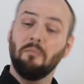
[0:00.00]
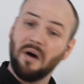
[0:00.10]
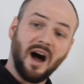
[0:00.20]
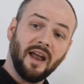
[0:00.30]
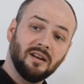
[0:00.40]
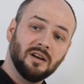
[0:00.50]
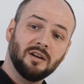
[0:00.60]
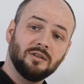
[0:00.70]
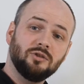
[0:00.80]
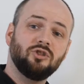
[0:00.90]
but
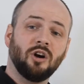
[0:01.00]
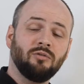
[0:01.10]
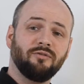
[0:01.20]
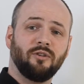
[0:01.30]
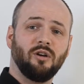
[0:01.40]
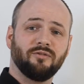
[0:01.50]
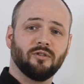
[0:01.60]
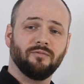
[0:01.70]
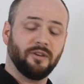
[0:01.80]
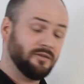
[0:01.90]
don't fall
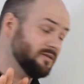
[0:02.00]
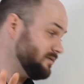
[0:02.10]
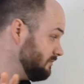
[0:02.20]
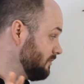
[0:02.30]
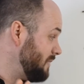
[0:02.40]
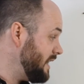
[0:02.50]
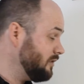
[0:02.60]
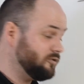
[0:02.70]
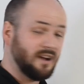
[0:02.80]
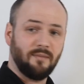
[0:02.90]
for, there's a
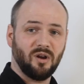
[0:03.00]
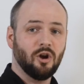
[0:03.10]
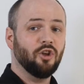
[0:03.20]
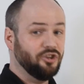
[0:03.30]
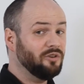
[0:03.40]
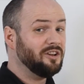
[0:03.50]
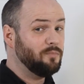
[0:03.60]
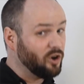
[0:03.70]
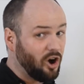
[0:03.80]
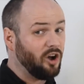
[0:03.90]
minor trap here. You don't need
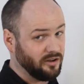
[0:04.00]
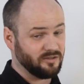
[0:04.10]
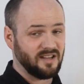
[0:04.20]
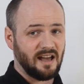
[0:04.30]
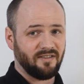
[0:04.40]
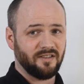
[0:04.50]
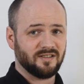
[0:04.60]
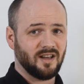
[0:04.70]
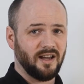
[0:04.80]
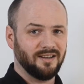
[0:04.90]
to put all your staff on
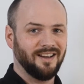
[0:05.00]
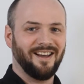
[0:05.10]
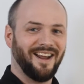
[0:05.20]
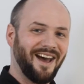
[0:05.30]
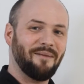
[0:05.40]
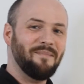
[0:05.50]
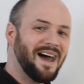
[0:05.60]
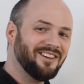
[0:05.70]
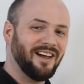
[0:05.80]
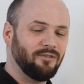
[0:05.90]
the site. At a
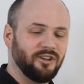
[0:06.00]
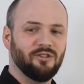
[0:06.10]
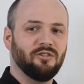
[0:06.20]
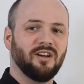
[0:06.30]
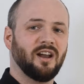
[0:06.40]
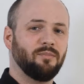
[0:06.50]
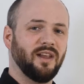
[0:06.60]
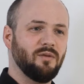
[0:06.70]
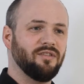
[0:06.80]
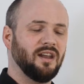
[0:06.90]
meta level here, you can kind of
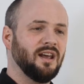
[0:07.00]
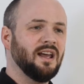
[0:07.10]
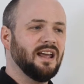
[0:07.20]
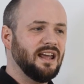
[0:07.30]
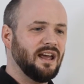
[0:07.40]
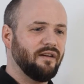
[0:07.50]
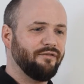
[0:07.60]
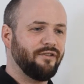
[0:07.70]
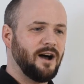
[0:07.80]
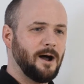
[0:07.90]
play with it.
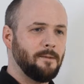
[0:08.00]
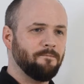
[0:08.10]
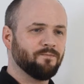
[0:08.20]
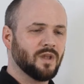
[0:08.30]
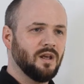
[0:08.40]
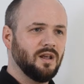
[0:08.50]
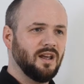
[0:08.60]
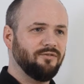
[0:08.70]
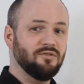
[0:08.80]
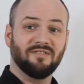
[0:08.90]

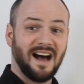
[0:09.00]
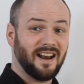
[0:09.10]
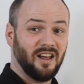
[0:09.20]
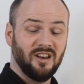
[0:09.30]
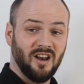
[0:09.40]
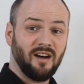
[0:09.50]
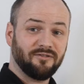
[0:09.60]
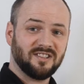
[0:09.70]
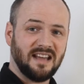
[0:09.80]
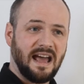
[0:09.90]
If you've got
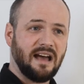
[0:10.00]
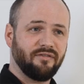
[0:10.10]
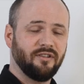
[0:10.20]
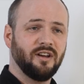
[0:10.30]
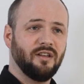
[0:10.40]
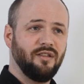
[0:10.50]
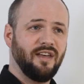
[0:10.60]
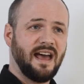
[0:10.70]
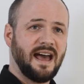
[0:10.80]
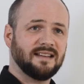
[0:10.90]
enough staff
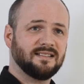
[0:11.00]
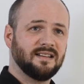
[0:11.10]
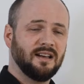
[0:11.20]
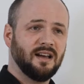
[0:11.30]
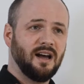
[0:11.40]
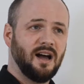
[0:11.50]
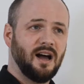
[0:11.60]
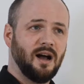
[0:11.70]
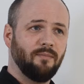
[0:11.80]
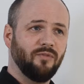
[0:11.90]
that
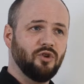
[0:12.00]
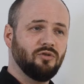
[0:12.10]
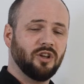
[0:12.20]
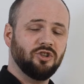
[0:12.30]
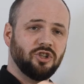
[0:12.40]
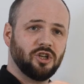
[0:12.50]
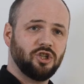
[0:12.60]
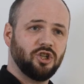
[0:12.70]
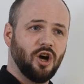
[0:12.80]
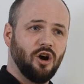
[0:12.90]
you can just
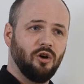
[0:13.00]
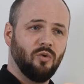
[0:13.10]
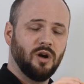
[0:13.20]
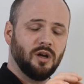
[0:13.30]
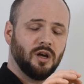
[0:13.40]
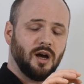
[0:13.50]
show